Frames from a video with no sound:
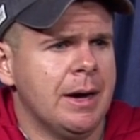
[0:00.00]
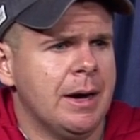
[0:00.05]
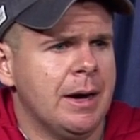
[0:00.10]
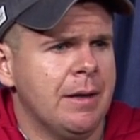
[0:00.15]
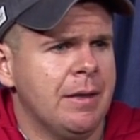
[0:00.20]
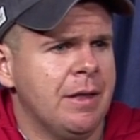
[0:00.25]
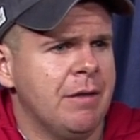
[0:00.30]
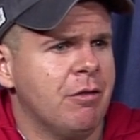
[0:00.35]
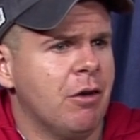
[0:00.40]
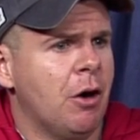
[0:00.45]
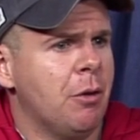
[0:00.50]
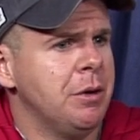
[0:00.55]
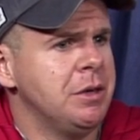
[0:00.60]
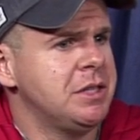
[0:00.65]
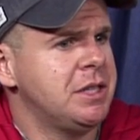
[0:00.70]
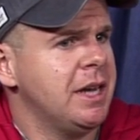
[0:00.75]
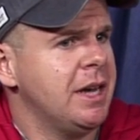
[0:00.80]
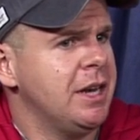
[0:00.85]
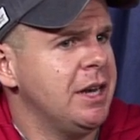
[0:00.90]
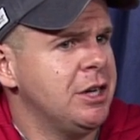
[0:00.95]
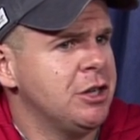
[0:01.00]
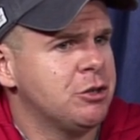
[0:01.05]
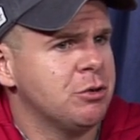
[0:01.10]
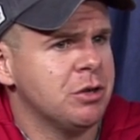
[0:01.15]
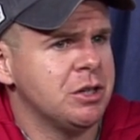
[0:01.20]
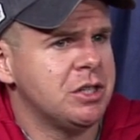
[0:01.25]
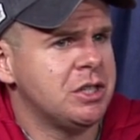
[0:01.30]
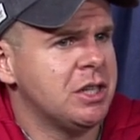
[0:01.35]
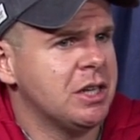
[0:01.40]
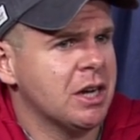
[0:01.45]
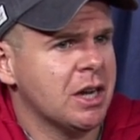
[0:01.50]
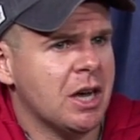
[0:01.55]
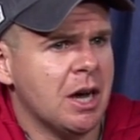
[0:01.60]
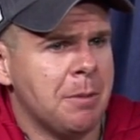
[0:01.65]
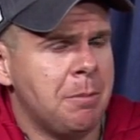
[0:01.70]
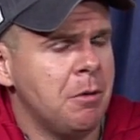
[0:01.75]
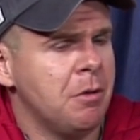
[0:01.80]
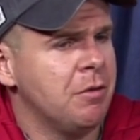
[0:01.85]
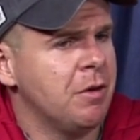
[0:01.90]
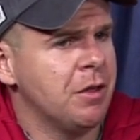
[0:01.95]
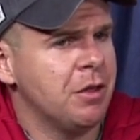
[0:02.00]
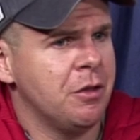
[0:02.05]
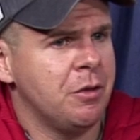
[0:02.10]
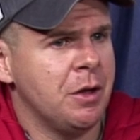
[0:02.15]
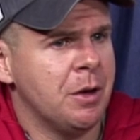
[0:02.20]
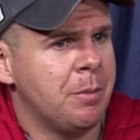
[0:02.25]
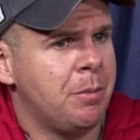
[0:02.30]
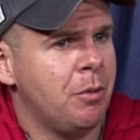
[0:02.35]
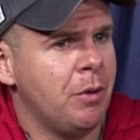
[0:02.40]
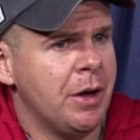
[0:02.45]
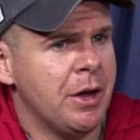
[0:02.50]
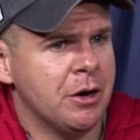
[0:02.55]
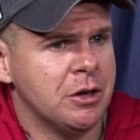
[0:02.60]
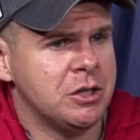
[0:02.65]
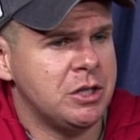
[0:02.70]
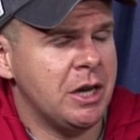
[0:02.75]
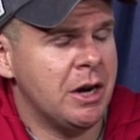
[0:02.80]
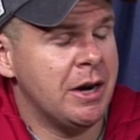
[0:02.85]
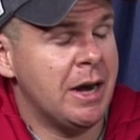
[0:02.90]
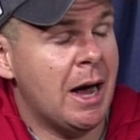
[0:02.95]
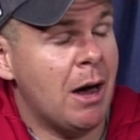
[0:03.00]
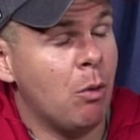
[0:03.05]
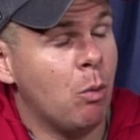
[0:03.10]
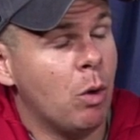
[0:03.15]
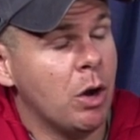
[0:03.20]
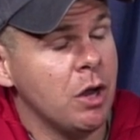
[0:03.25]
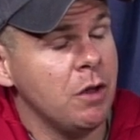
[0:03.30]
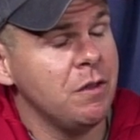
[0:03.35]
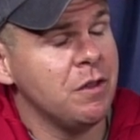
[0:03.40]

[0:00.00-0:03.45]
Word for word: they've always had interest in a couple of their players there. Now, one of